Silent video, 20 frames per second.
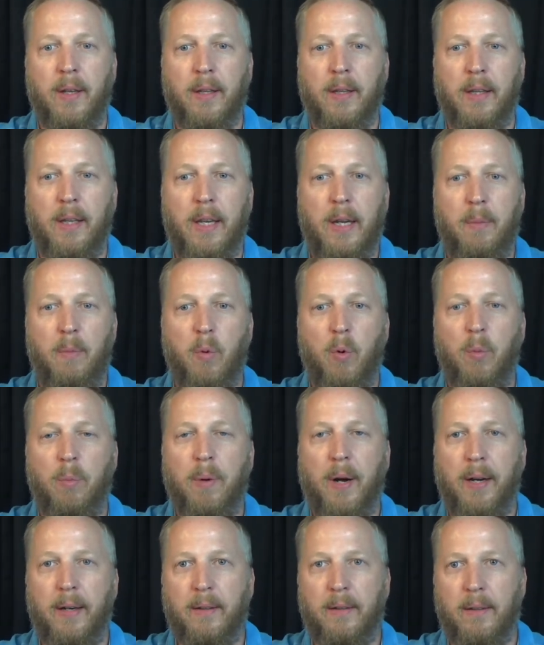The Hebrew
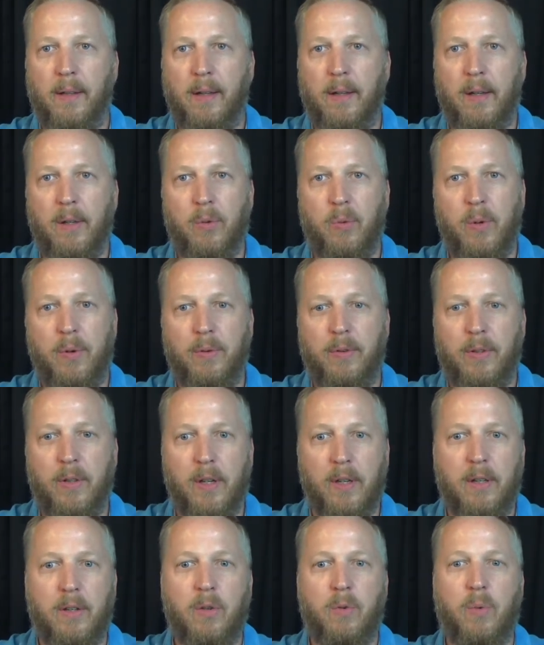mindset, as we've
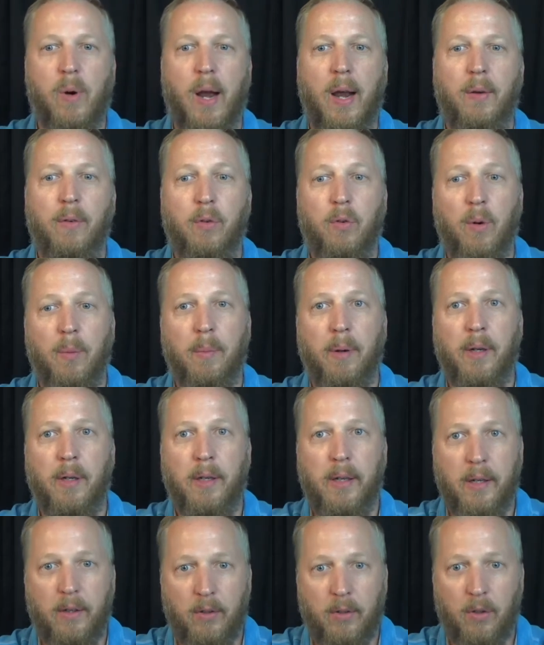said, derives from
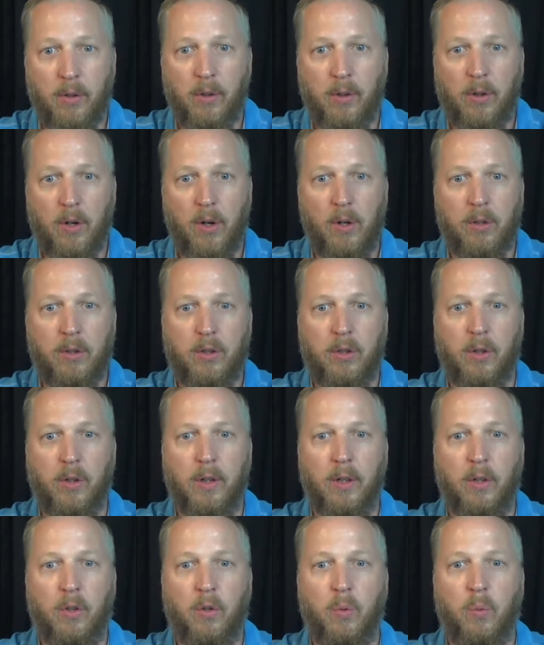an Eastern culture,
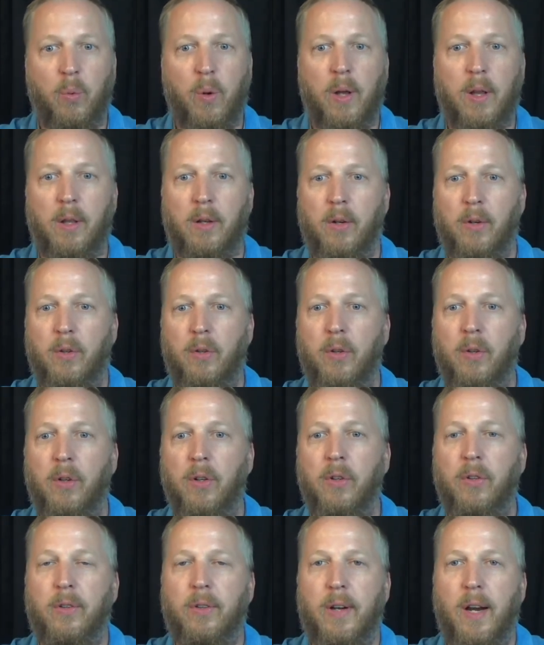and it's well understood
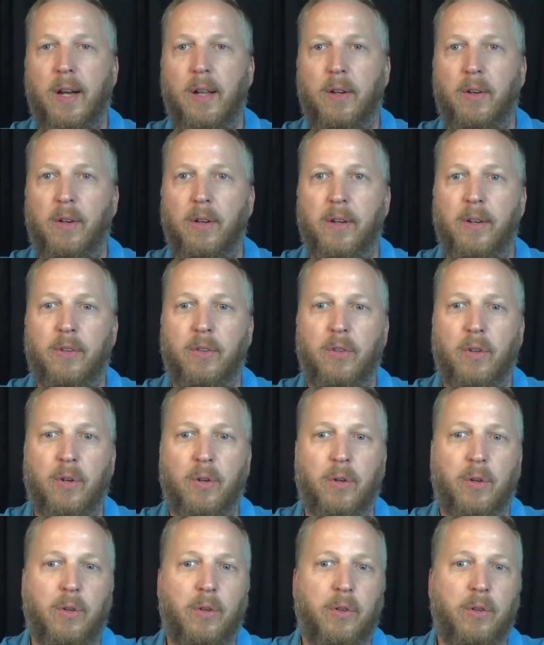in scholarly
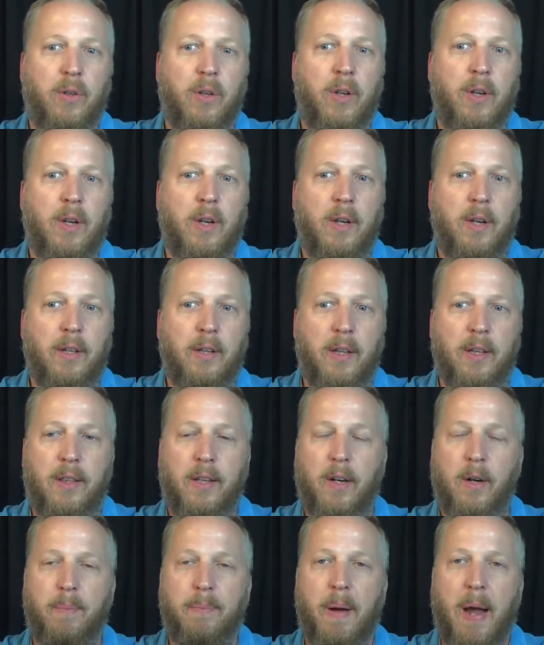circles that
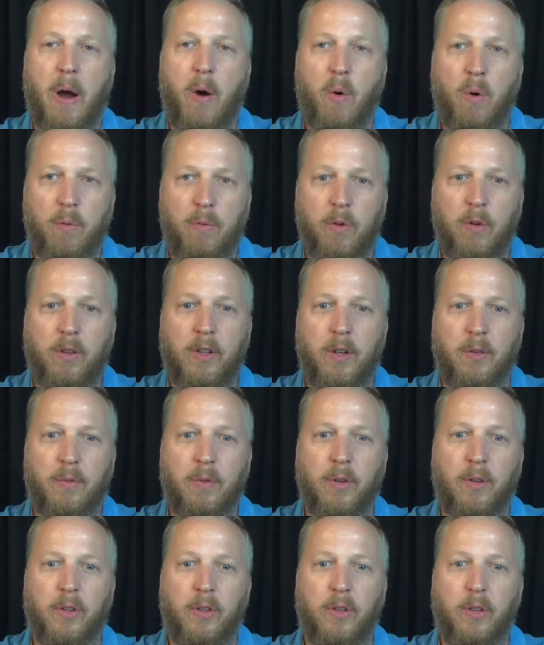there are powerful
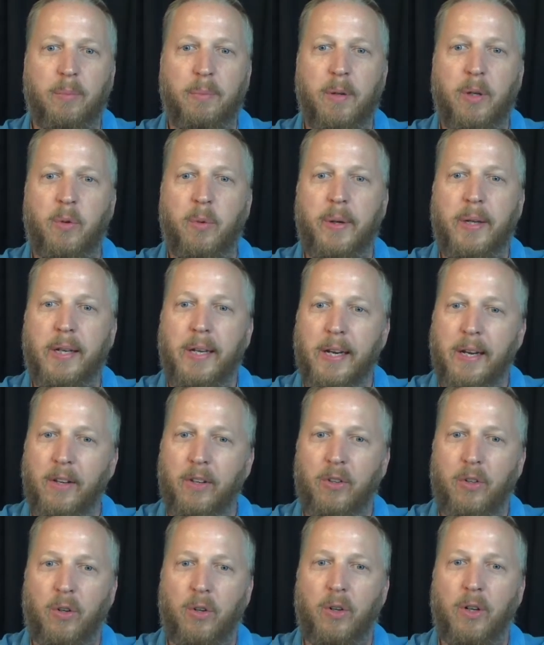differences between
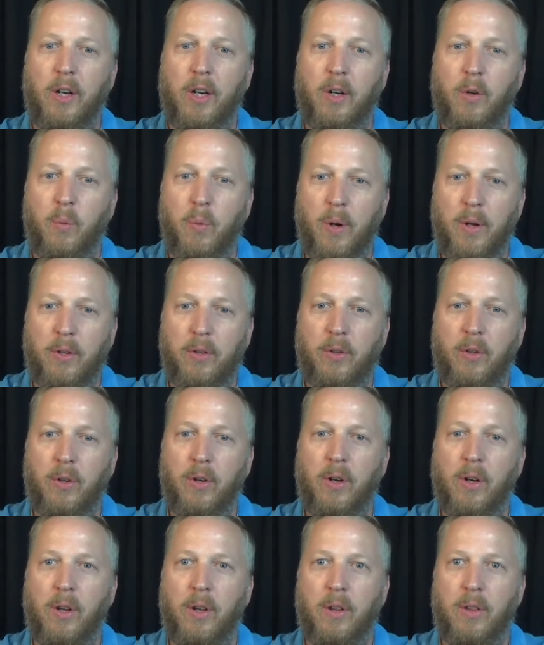Eastern and
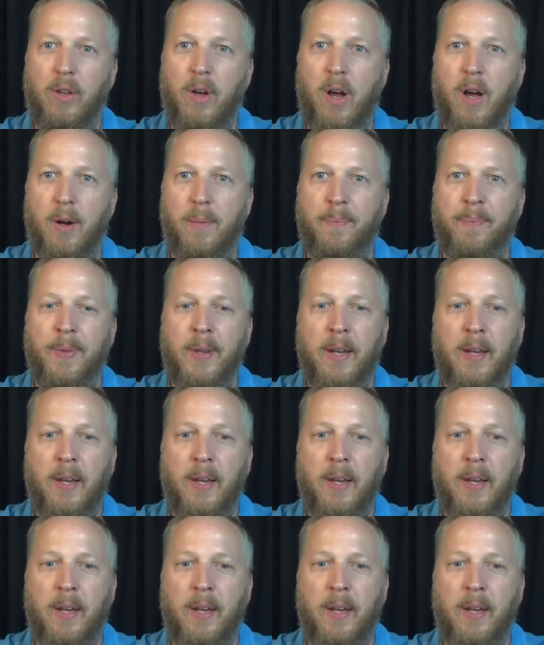Western thought.